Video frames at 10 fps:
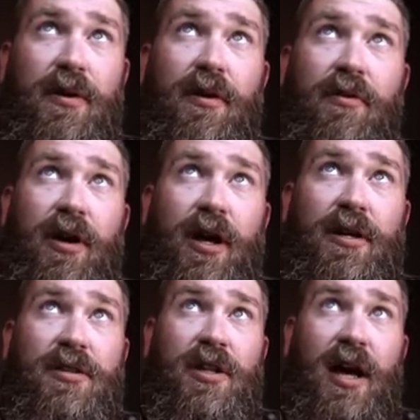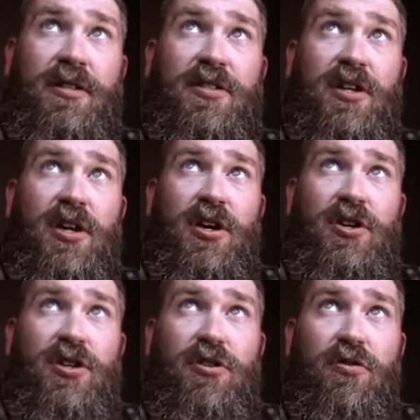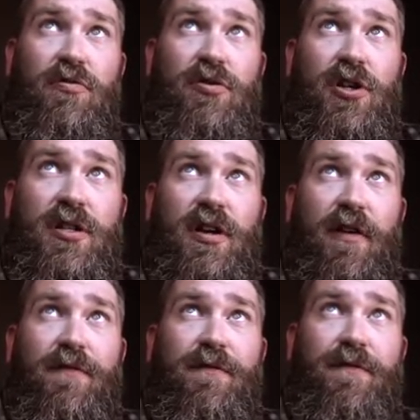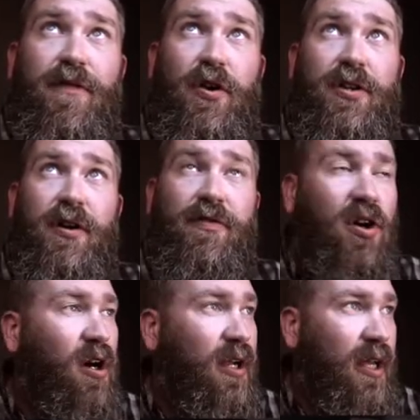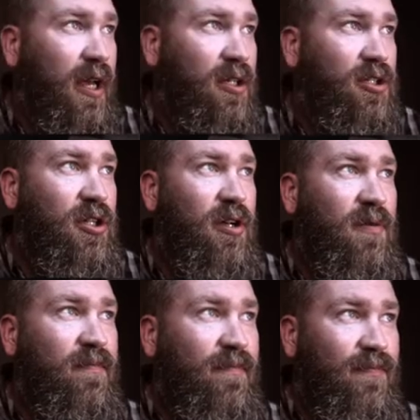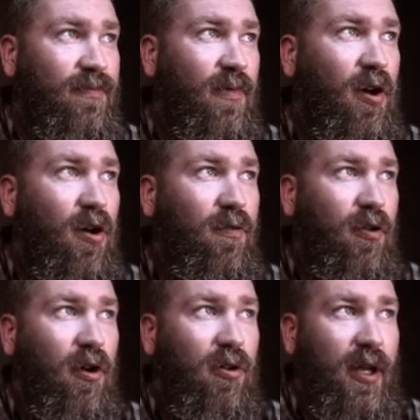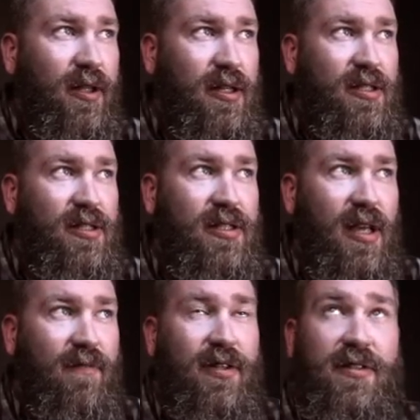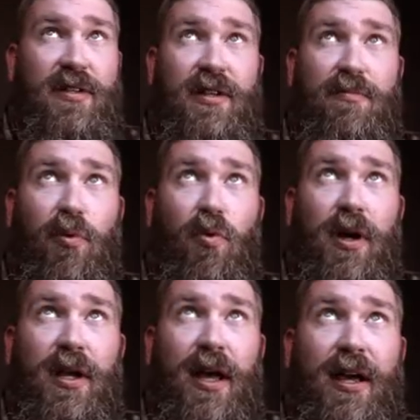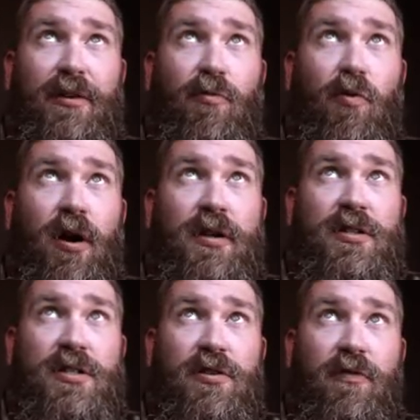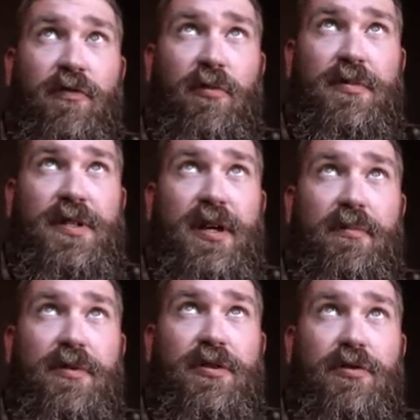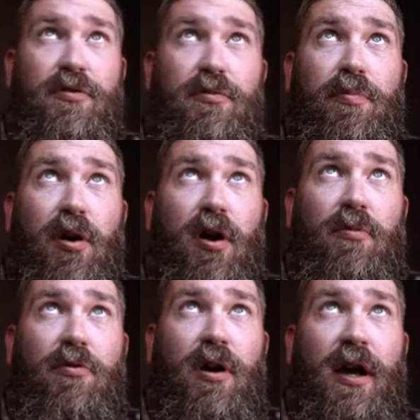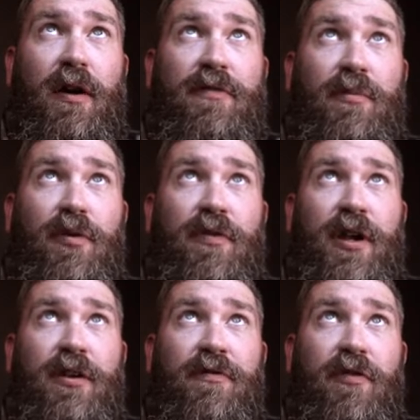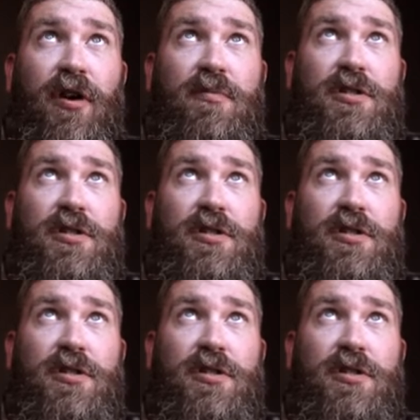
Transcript: Okay, that's huge. That's a foot of cutting edge. Overall length is 17.81. So from tip to pommel, I have to move it into frame